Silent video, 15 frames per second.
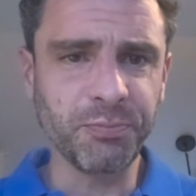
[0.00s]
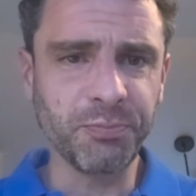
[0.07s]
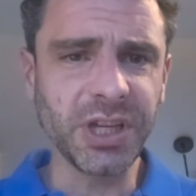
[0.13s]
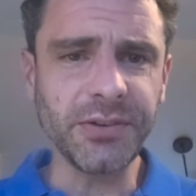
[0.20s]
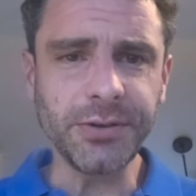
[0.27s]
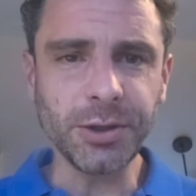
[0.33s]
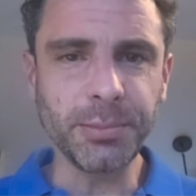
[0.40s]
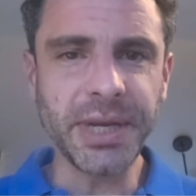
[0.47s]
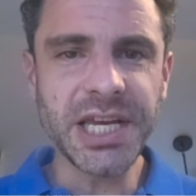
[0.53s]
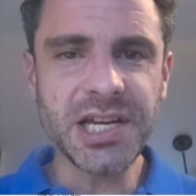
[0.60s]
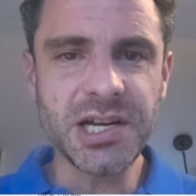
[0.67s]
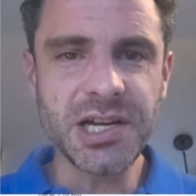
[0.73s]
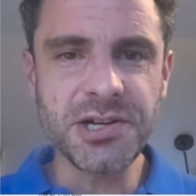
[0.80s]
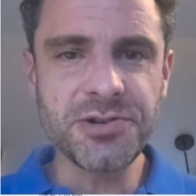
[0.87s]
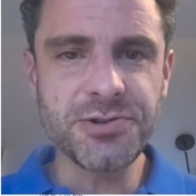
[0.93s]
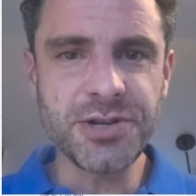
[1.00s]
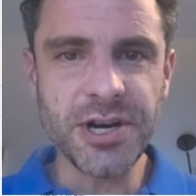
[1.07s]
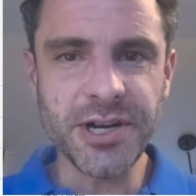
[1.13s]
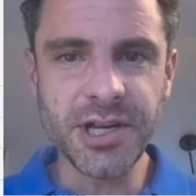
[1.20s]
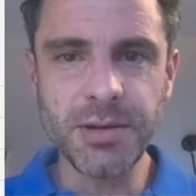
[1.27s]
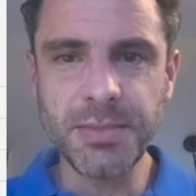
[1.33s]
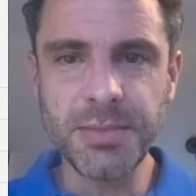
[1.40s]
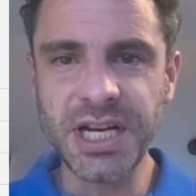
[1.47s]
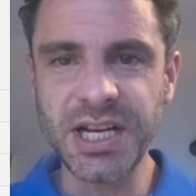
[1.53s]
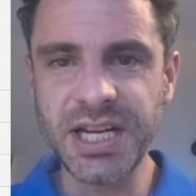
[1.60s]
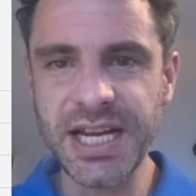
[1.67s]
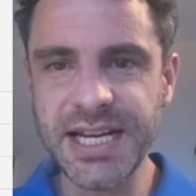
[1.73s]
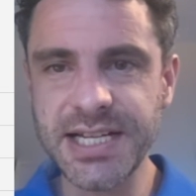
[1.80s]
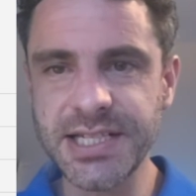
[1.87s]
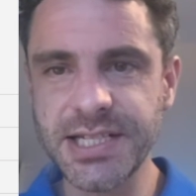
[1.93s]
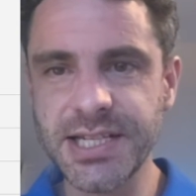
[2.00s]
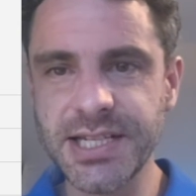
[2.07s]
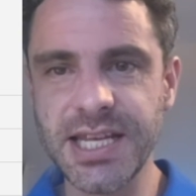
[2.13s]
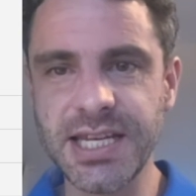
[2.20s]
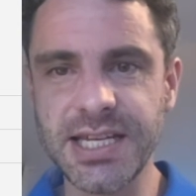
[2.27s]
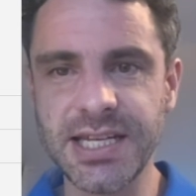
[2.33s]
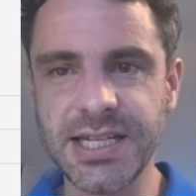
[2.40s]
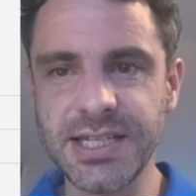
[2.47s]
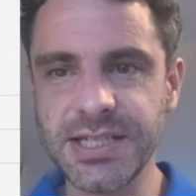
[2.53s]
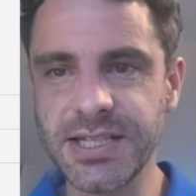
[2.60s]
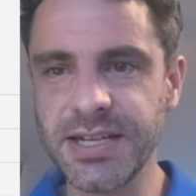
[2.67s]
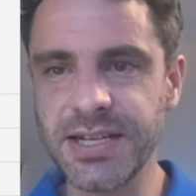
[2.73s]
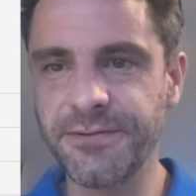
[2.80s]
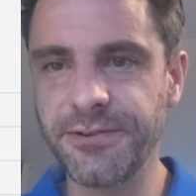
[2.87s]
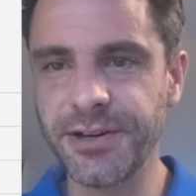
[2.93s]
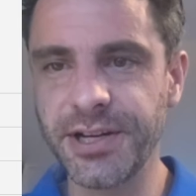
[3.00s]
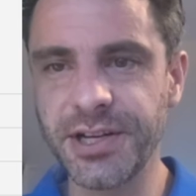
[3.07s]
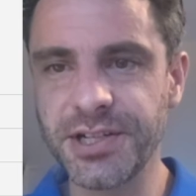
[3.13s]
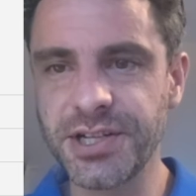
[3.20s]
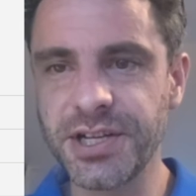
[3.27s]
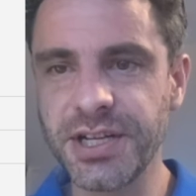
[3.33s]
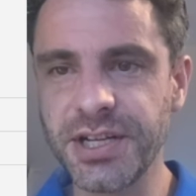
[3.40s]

if you're making a new document, it has these different